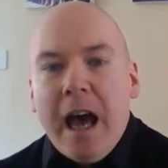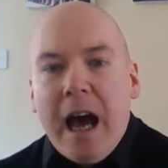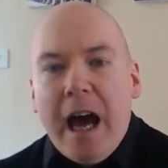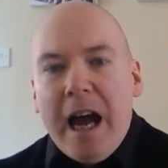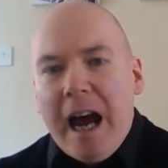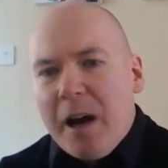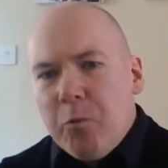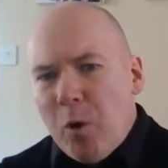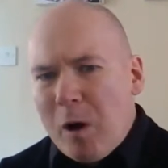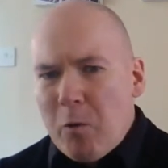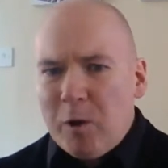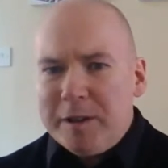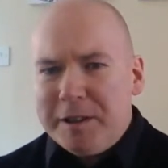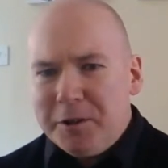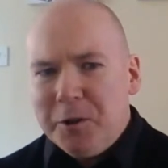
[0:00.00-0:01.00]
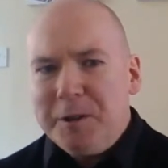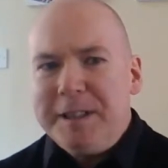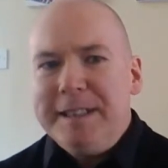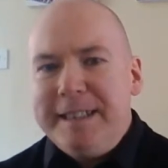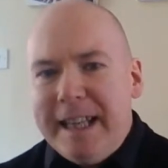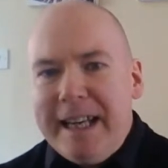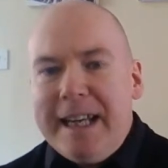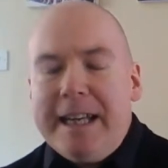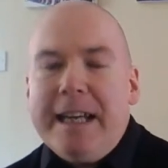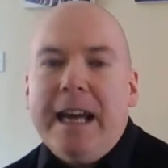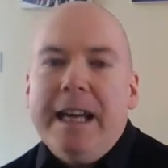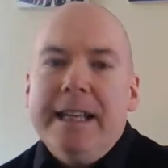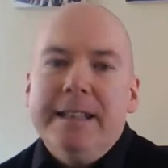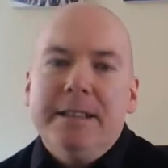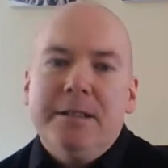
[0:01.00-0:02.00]
And what I want to do today
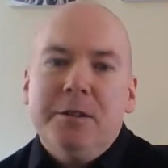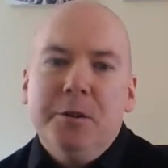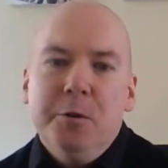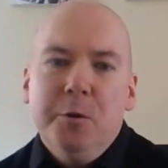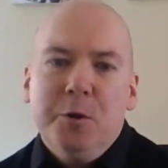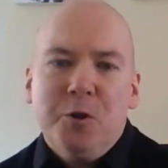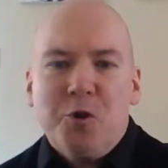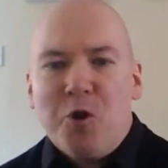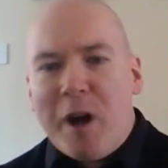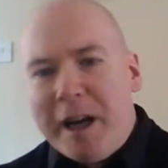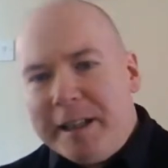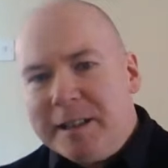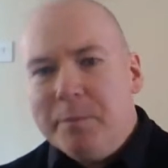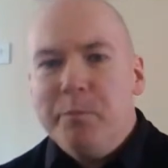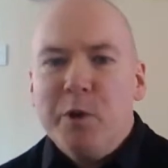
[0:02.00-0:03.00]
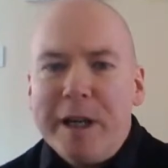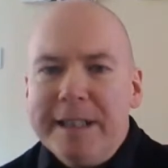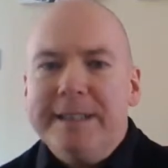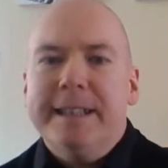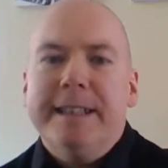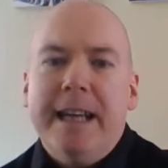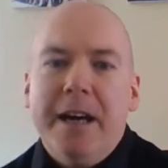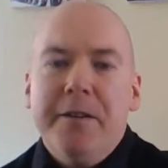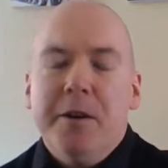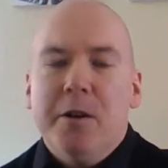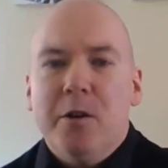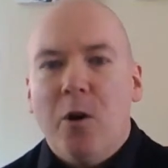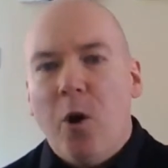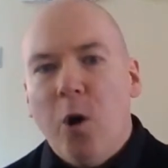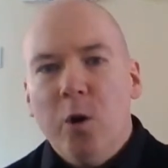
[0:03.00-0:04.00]
is to try to bring together
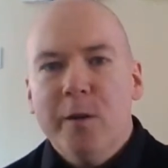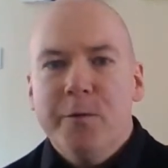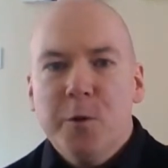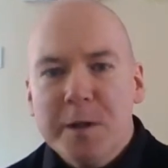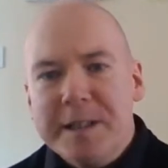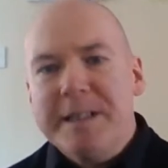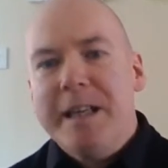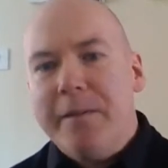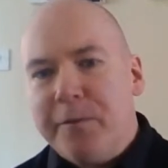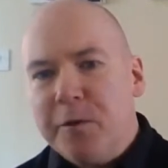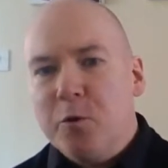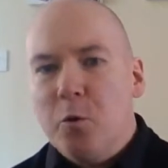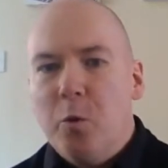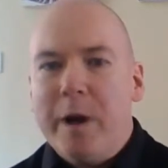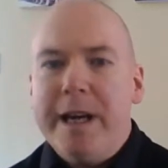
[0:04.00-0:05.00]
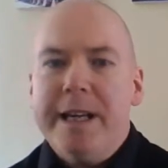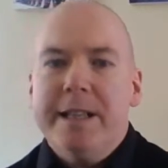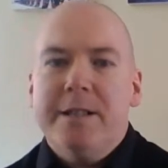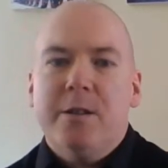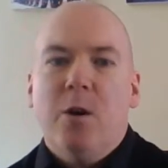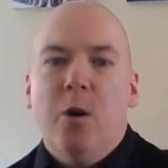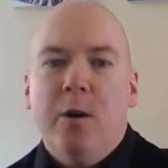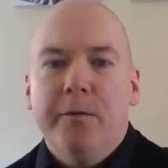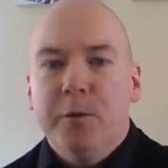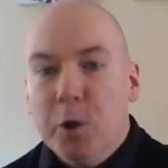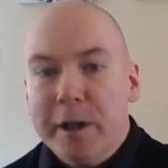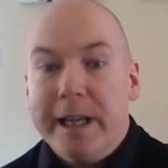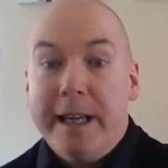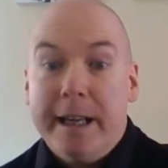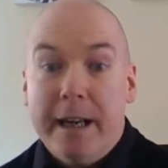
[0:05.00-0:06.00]
all of those different ways of
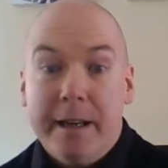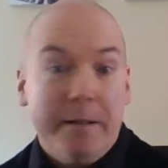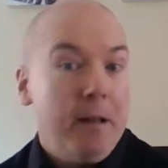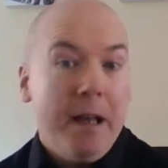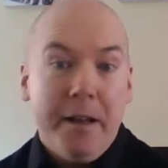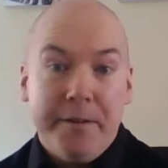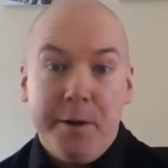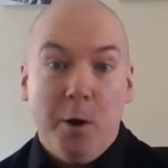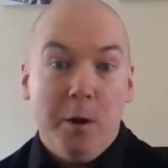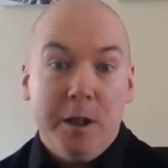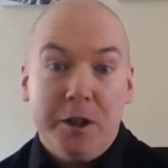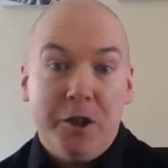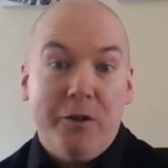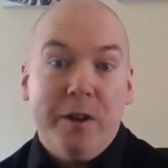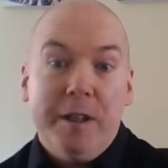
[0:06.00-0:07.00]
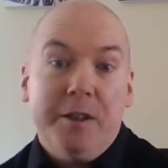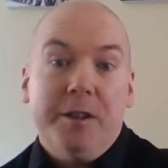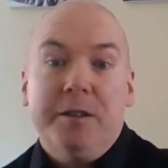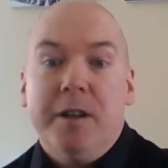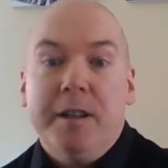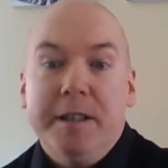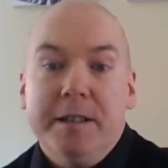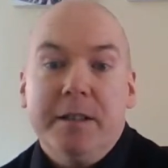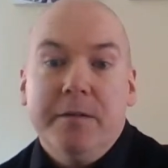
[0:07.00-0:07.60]
looking at theology, religious studies,